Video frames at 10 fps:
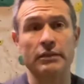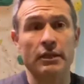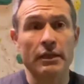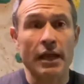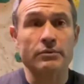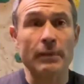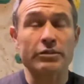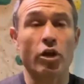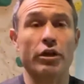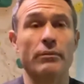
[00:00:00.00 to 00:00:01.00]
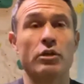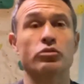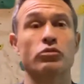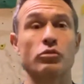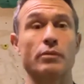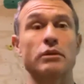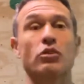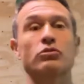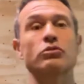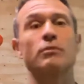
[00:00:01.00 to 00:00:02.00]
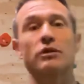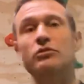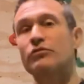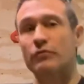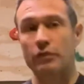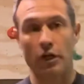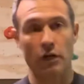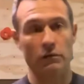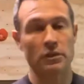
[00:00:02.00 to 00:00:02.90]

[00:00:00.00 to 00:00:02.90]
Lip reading: as my target muscle group because those are muscles for go.